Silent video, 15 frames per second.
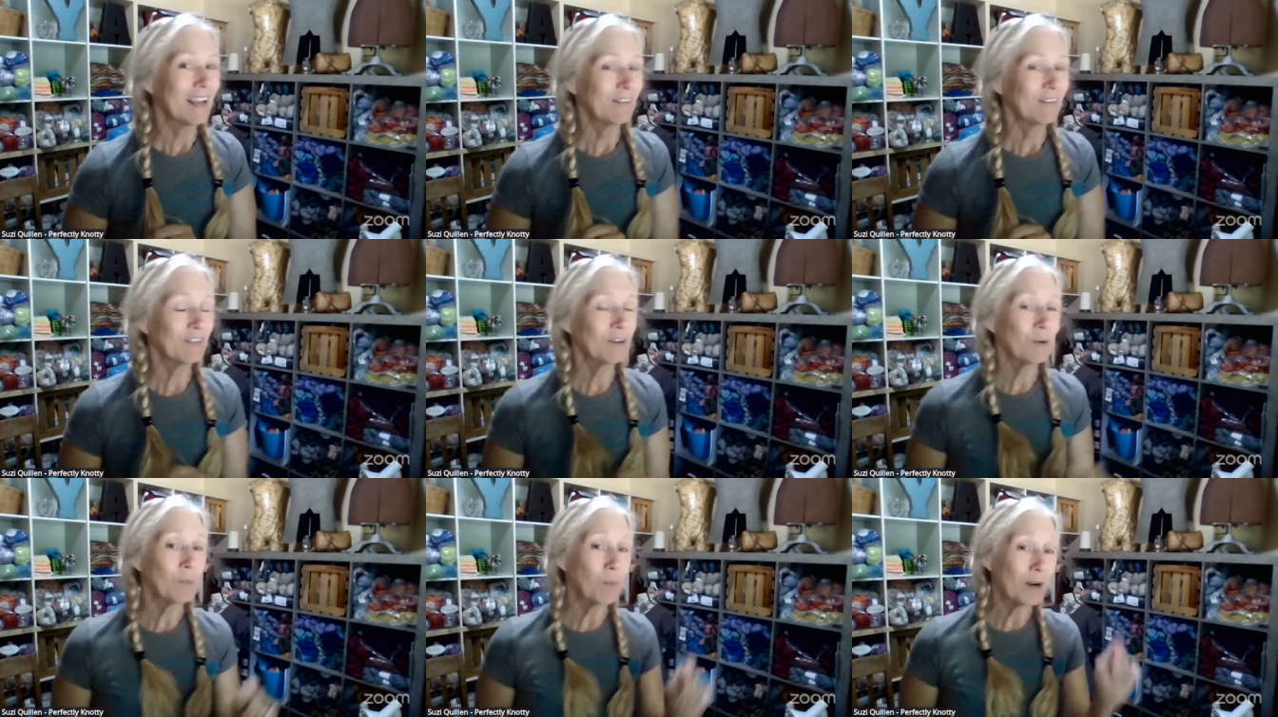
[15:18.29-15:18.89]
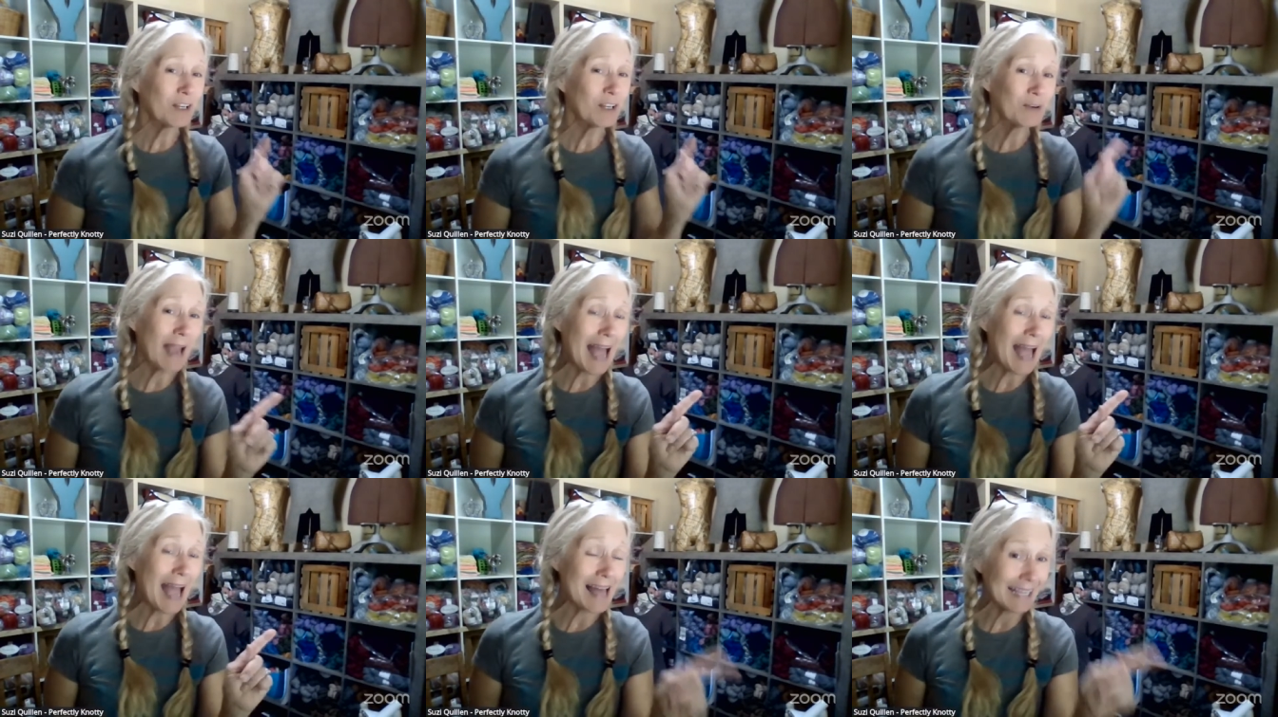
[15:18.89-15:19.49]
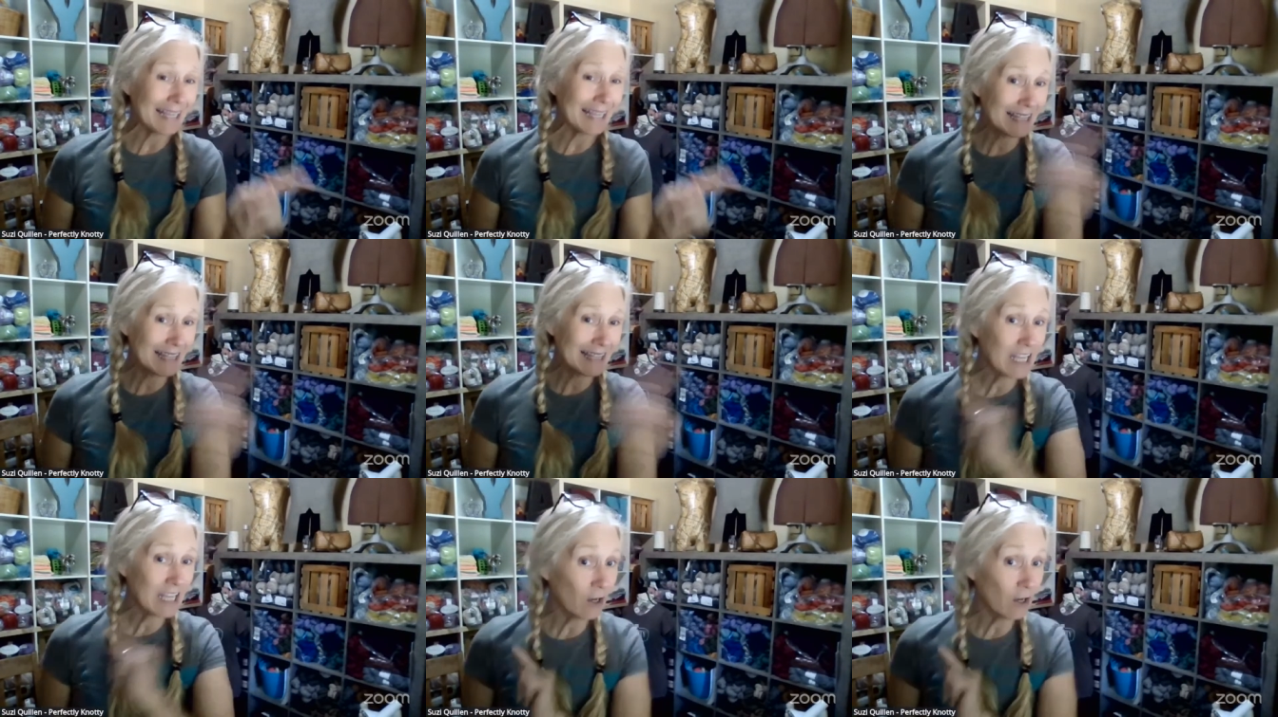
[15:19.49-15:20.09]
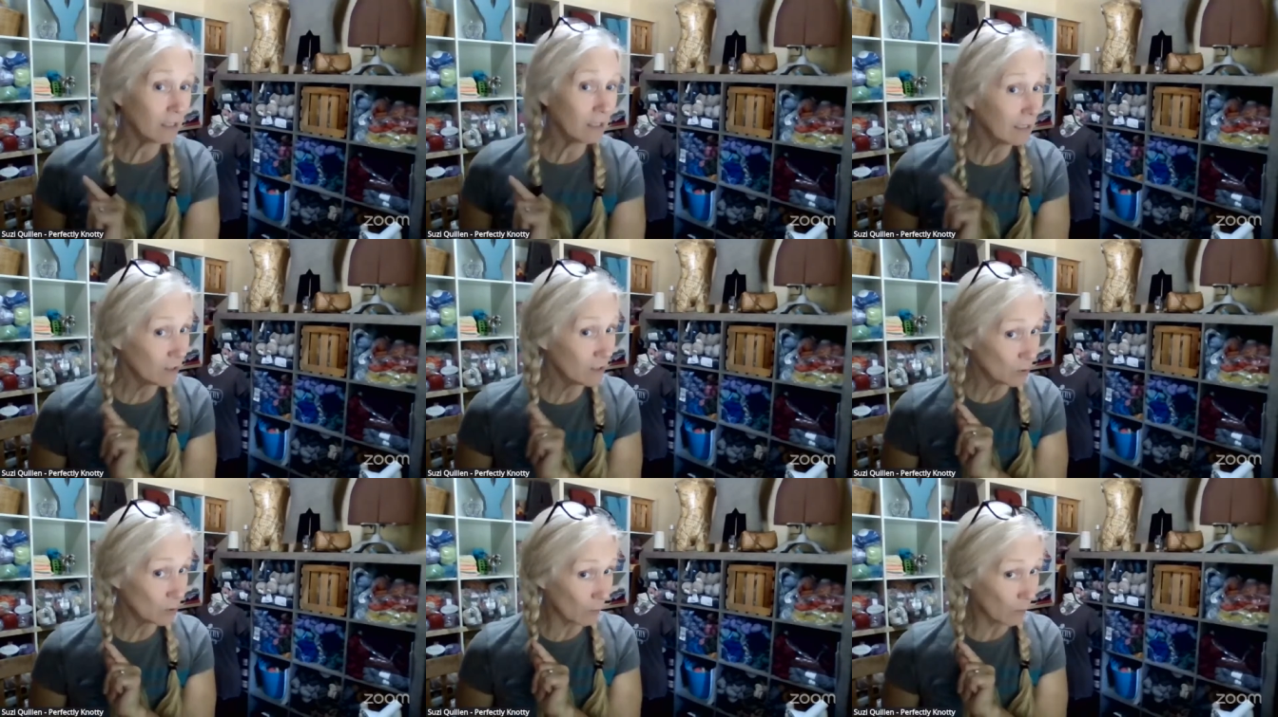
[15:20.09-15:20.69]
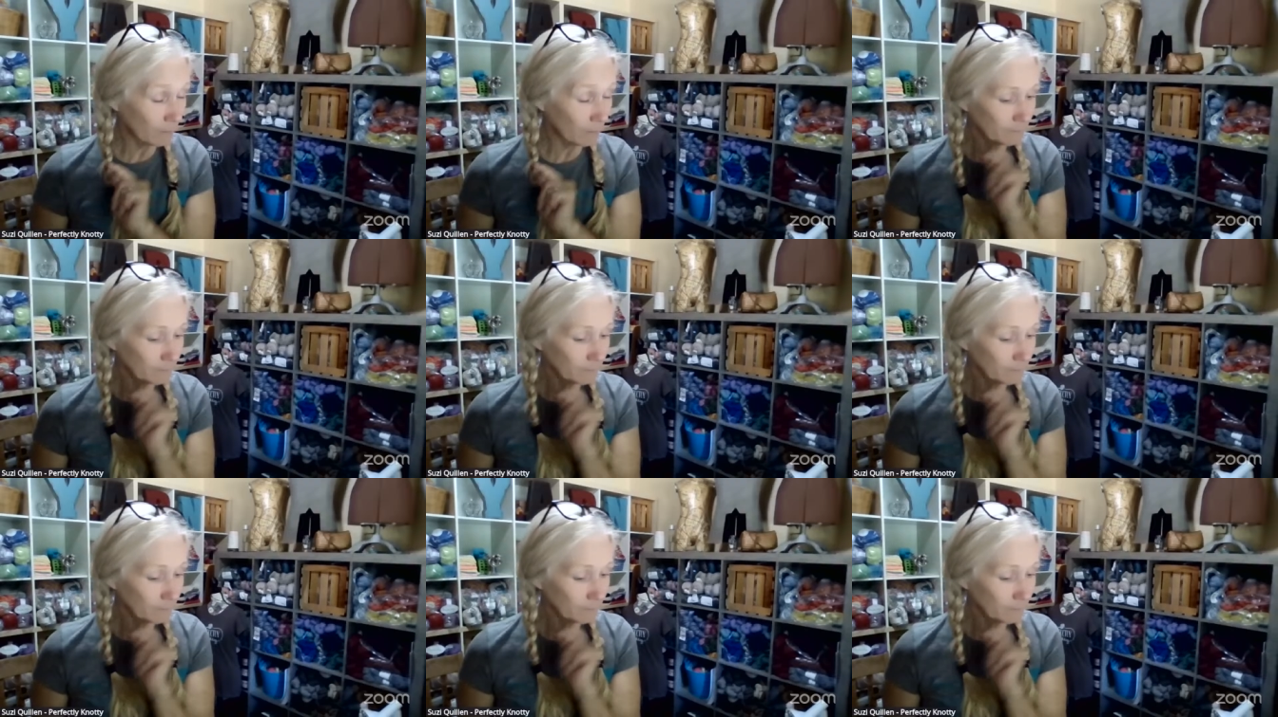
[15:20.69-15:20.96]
When you're in the online store,